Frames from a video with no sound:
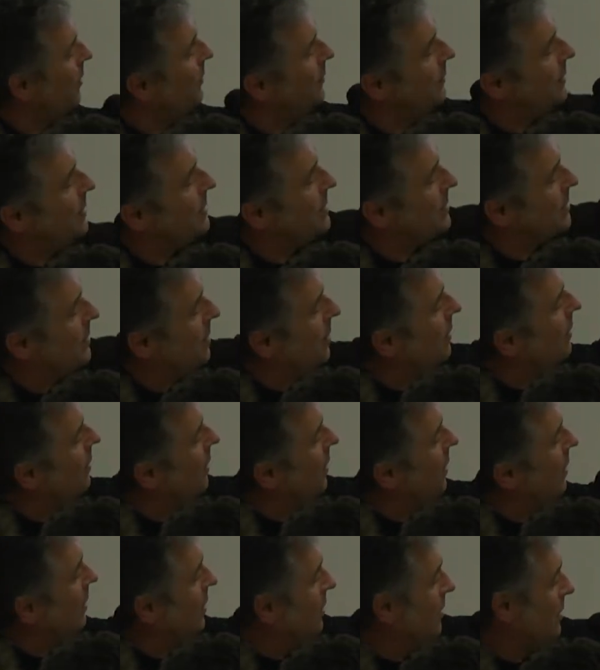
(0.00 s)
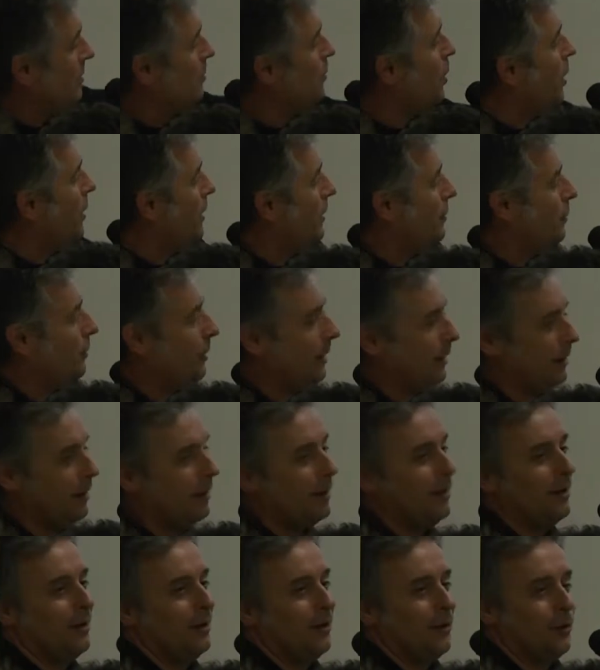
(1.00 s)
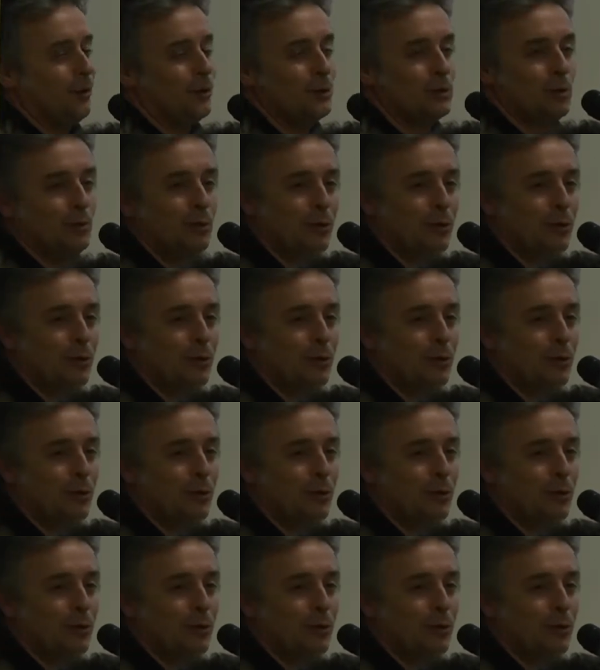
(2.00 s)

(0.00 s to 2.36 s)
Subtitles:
and this health monitoring, also